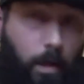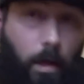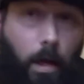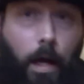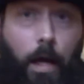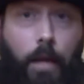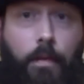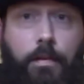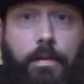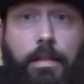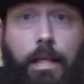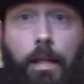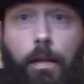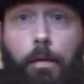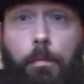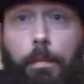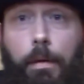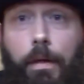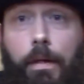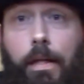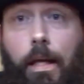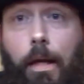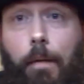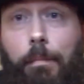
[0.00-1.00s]
The Tailored
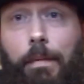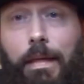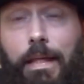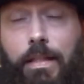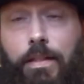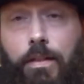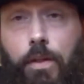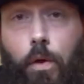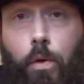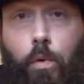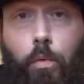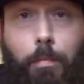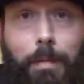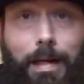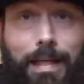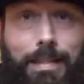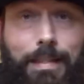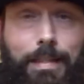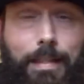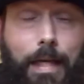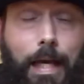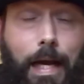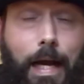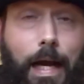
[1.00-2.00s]
Beard Company is owned by
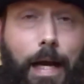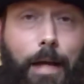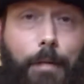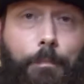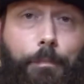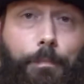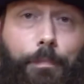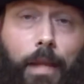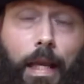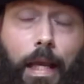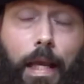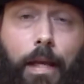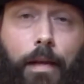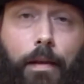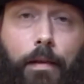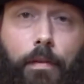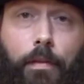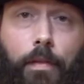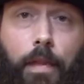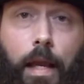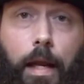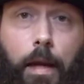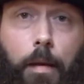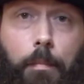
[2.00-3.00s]
Scott,
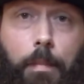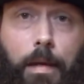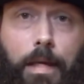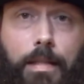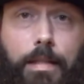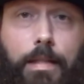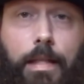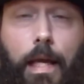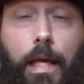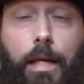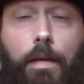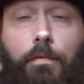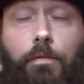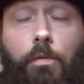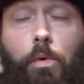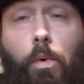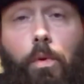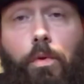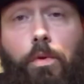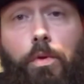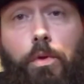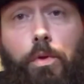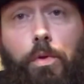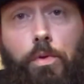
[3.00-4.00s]
and they are based out of
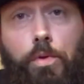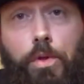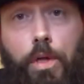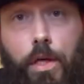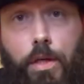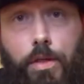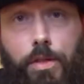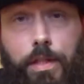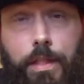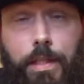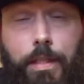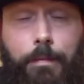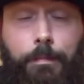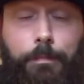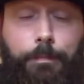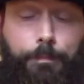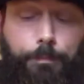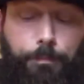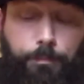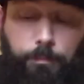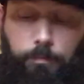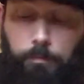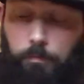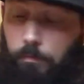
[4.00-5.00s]
Northern New Jersey.
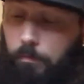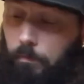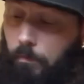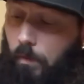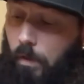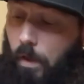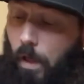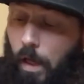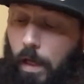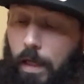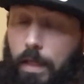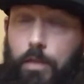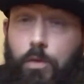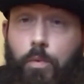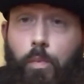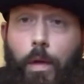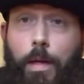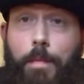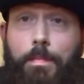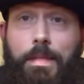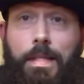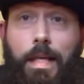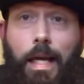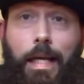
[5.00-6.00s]
His
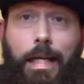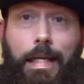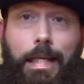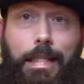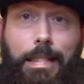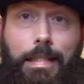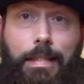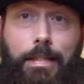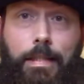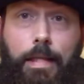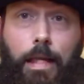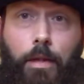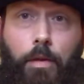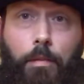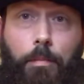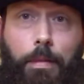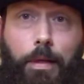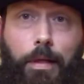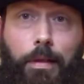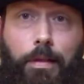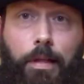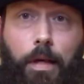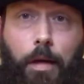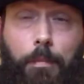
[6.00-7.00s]
website is
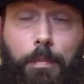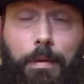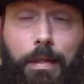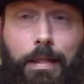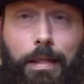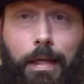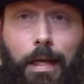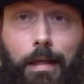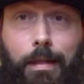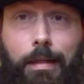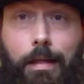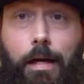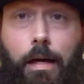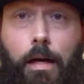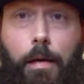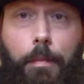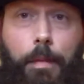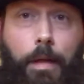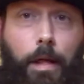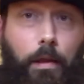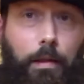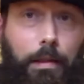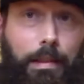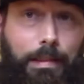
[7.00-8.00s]
tailoredbeardcompany.com,
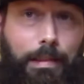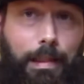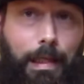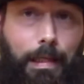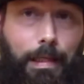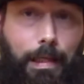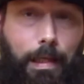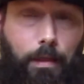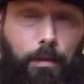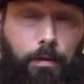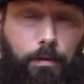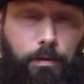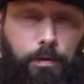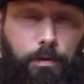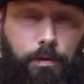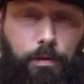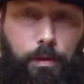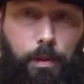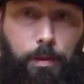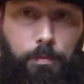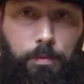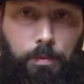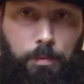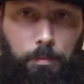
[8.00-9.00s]
and I'll link that down in the
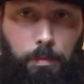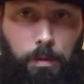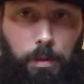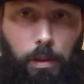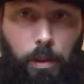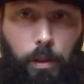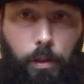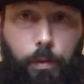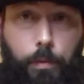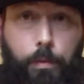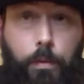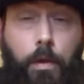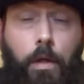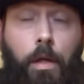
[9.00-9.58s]
description below.